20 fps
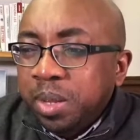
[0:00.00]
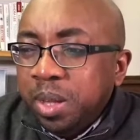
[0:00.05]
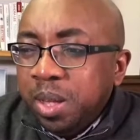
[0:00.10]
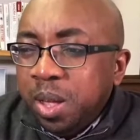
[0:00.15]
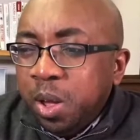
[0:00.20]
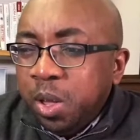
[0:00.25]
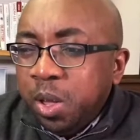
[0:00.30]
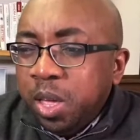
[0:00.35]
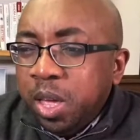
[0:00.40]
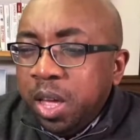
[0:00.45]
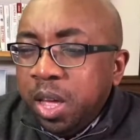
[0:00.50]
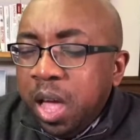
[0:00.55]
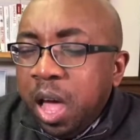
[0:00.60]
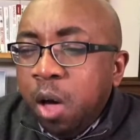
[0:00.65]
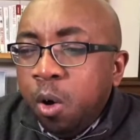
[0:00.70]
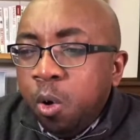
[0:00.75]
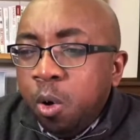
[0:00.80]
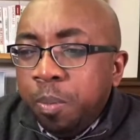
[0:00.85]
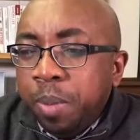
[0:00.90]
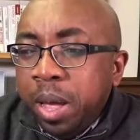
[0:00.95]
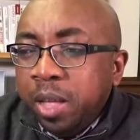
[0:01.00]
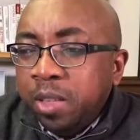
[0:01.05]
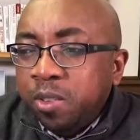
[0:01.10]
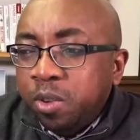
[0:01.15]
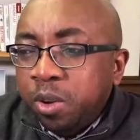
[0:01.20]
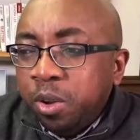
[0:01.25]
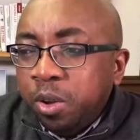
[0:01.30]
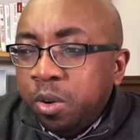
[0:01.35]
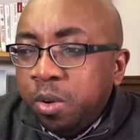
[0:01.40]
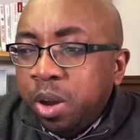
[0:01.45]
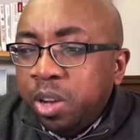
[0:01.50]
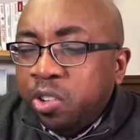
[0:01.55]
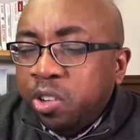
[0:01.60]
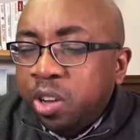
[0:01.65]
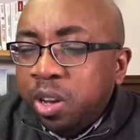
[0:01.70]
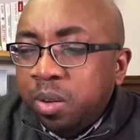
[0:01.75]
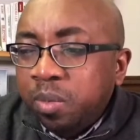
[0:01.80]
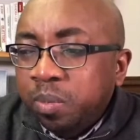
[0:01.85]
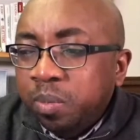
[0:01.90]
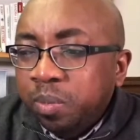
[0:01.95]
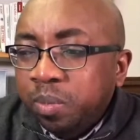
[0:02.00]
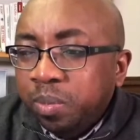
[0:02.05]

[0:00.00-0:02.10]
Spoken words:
Okay, I hope I answered your question.